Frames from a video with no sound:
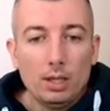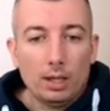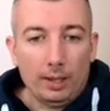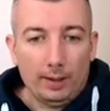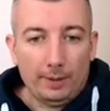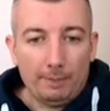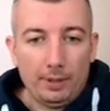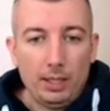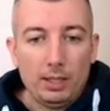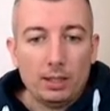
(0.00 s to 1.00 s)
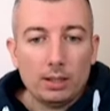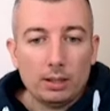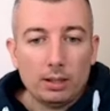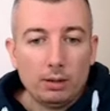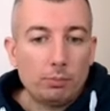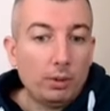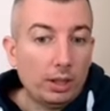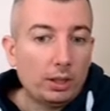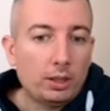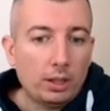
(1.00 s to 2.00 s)
Then
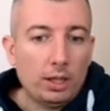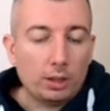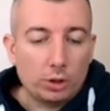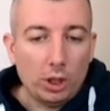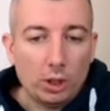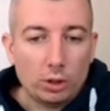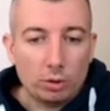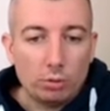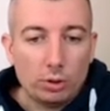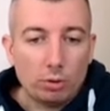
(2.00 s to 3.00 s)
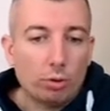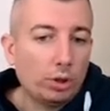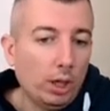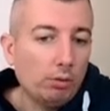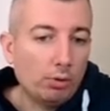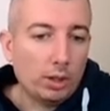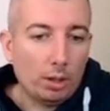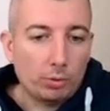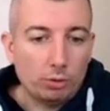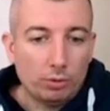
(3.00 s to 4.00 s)
black exchange the rooks. Okay, we
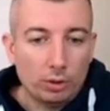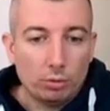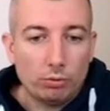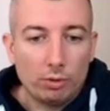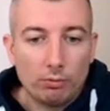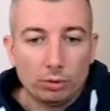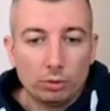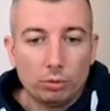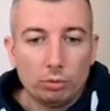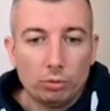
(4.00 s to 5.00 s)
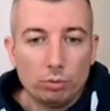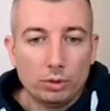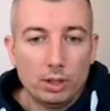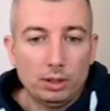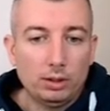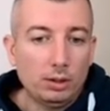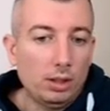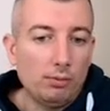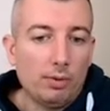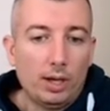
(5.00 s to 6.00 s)
capture with the rook. We want to use that
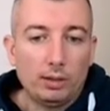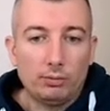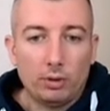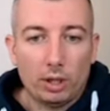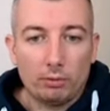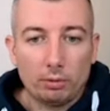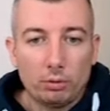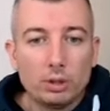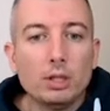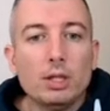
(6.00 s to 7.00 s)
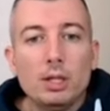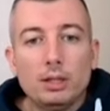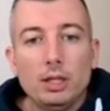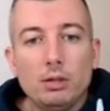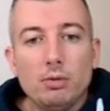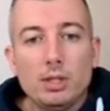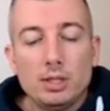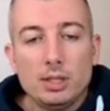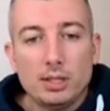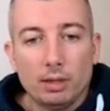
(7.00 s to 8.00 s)
e file for our rook. Then queen
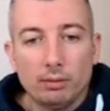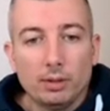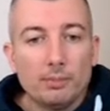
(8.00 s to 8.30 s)
c7.